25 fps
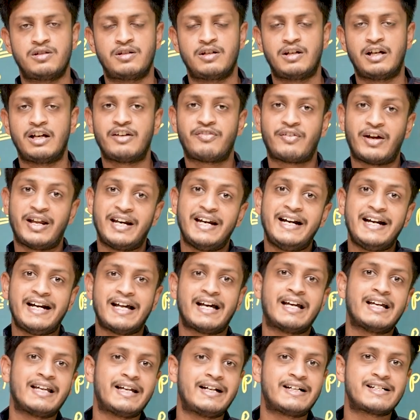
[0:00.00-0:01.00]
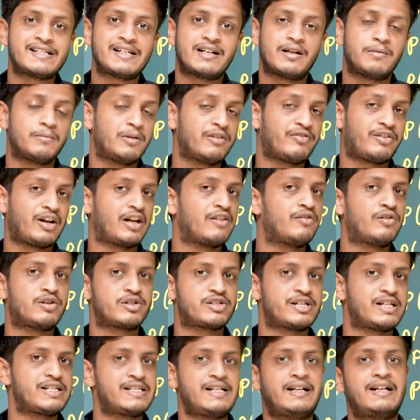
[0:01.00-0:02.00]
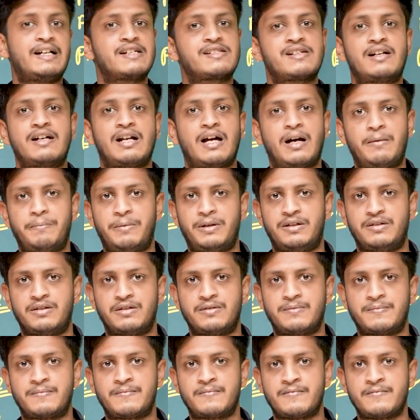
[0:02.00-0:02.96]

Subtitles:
If any die gets a number 5 or 6, it doesn't happen.